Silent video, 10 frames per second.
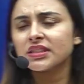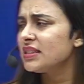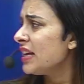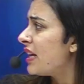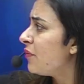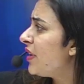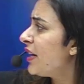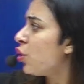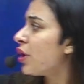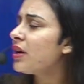is we are
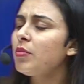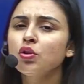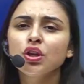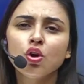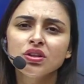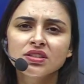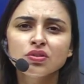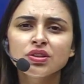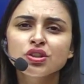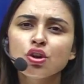talking about the
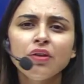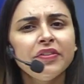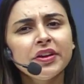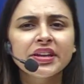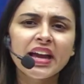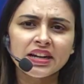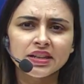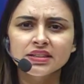concentration of reactants.